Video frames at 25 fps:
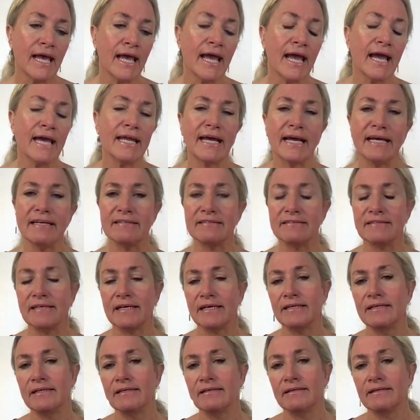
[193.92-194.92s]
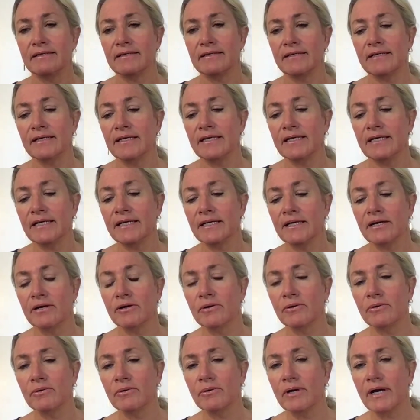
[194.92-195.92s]
And I said,
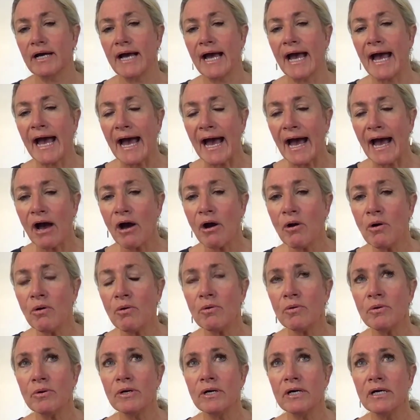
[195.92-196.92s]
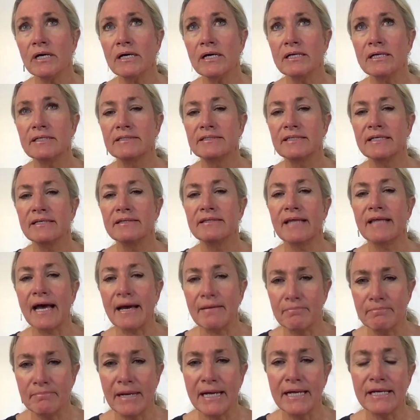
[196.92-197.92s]
how did
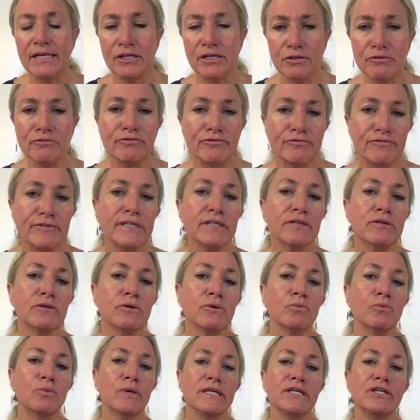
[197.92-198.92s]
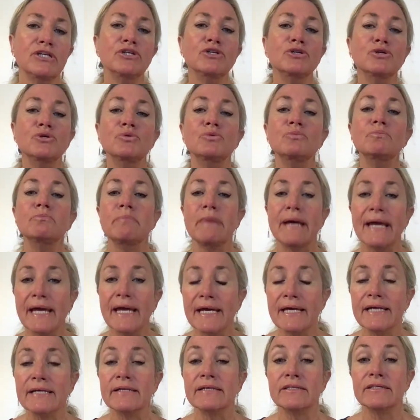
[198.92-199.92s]
that make you feel when you
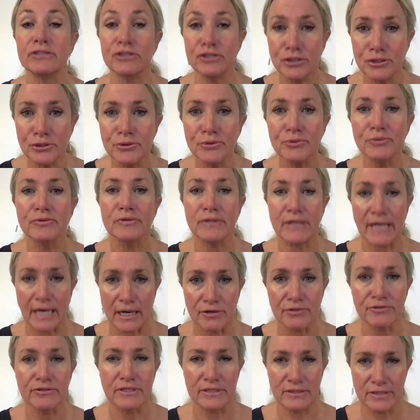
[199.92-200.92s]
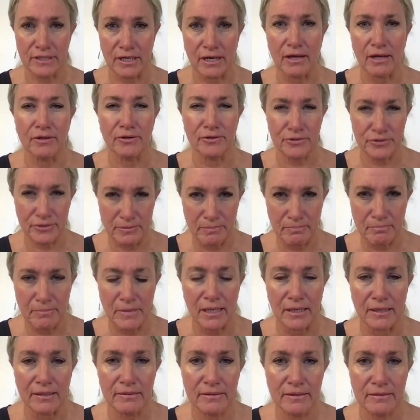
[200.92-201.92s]
made $2,000 a
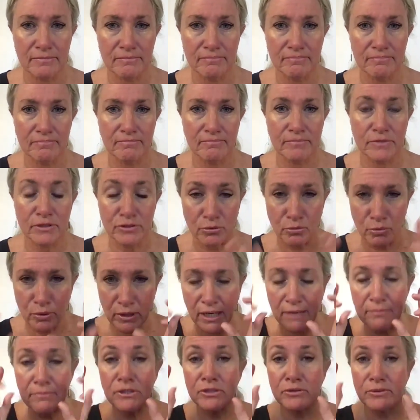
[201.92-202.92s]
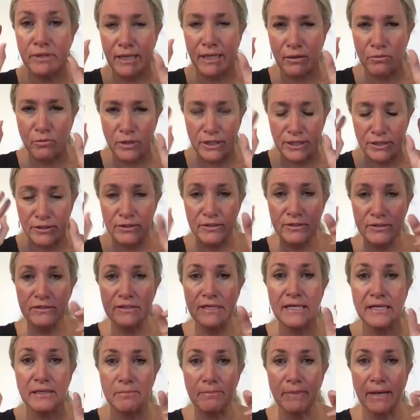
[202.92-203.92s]
month? So what I'm doing, I want you to
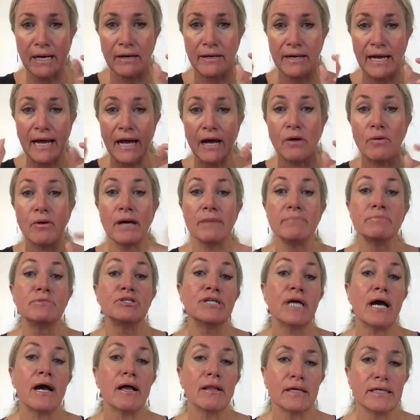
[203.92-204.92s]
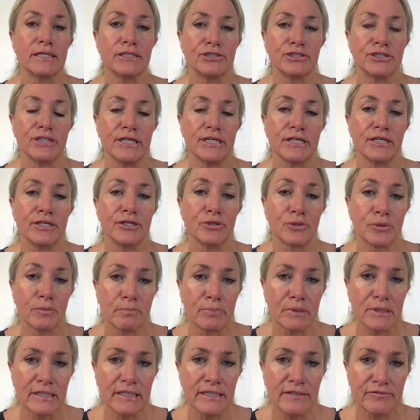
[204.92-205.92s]
think about how I'm challenging your
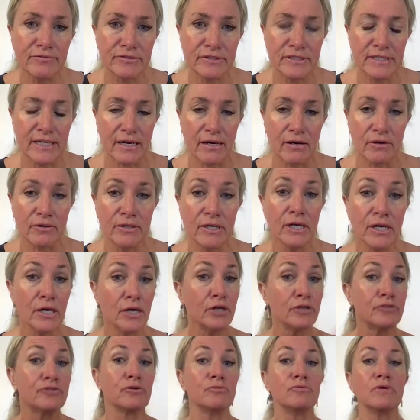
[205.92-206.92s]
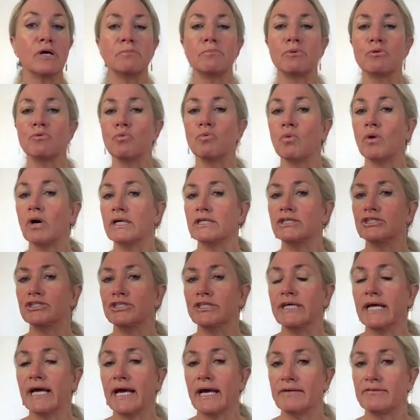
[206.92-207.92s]
beliefs now. So number one, she
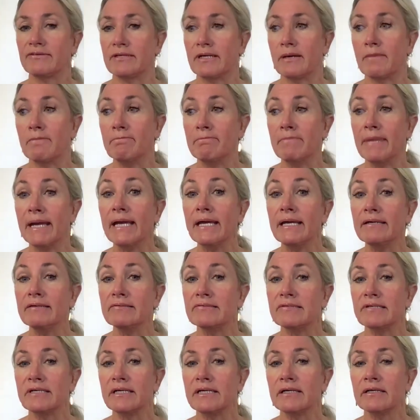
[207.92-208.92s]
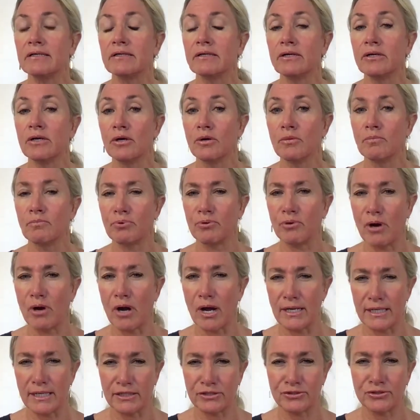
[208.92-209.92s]
has an amazing
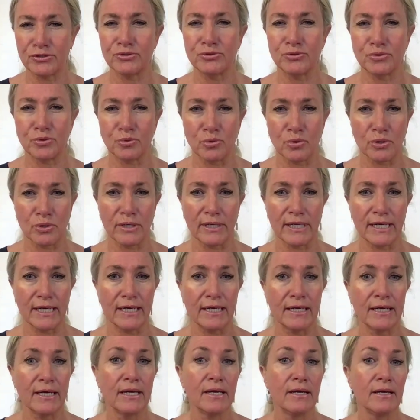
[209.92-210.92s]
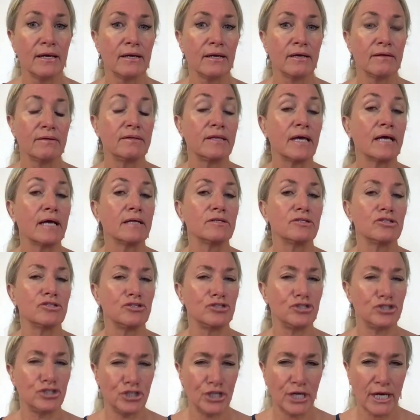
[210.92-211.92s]
product story that's
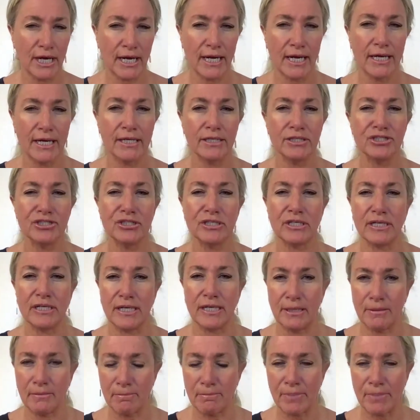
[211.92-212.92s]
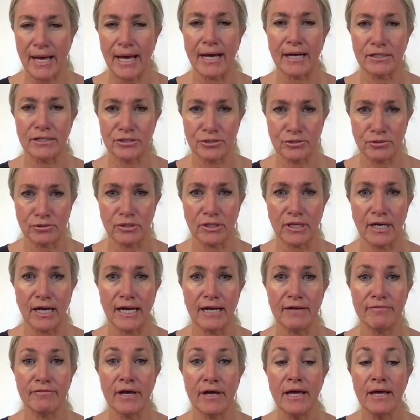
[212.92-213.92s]
changed and impact her
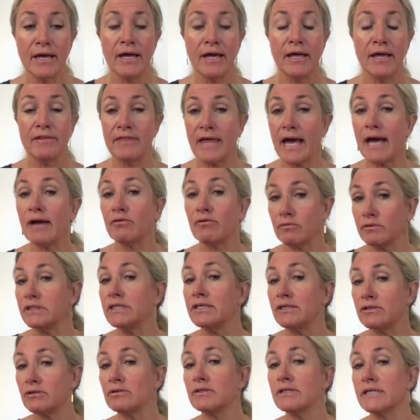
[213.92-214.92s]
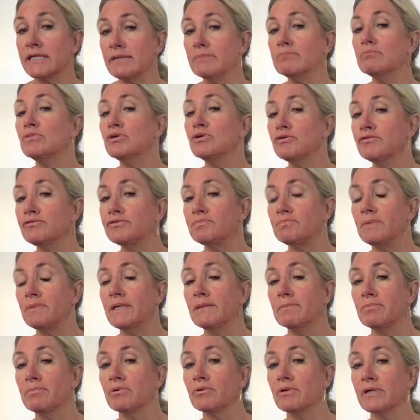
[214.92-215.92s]
life. That literally moves
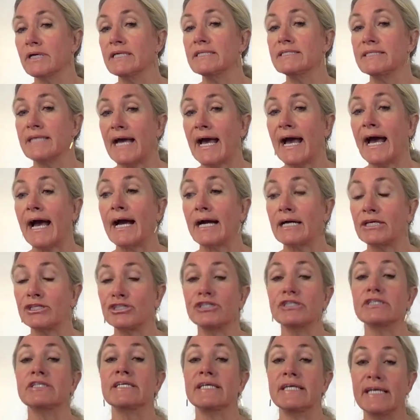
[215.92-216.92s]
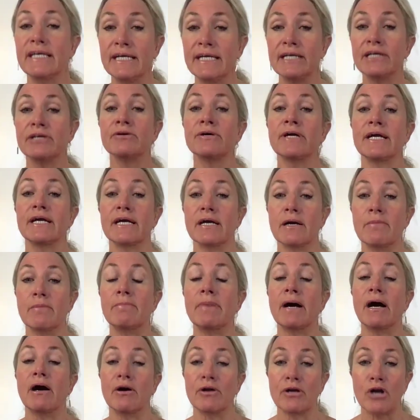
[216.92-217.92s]
people into action to hearing
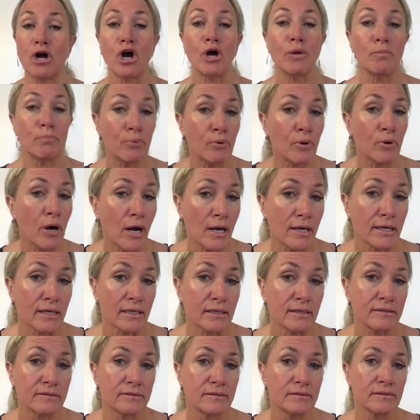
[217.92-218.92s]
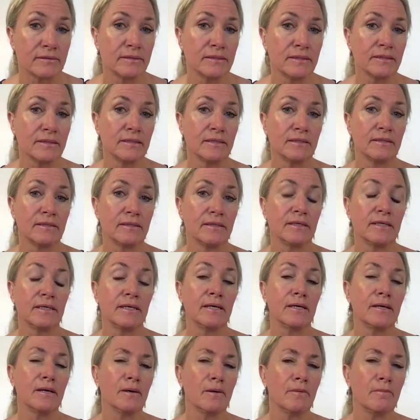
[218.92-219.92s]
about our products.
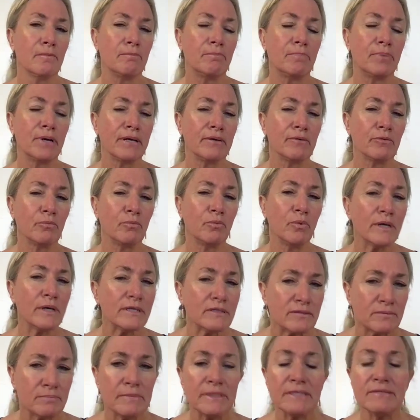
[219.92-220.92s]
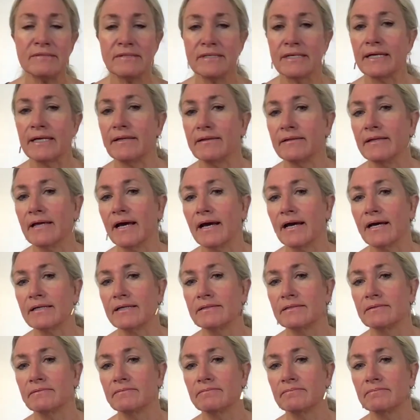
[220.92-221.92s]
But what's missing in that